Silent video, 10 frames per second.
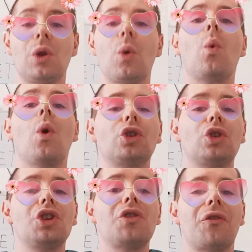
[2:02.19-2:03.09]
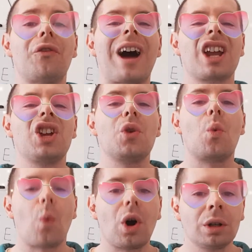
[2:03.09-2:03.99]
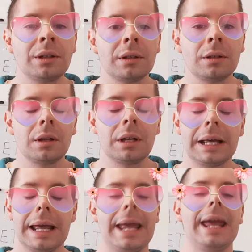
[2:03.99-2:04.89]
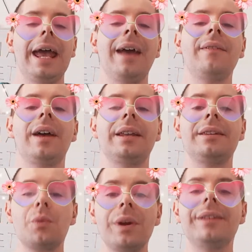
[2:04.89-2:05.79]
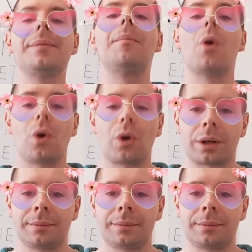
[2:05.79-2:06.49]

what do you want? And then there is more.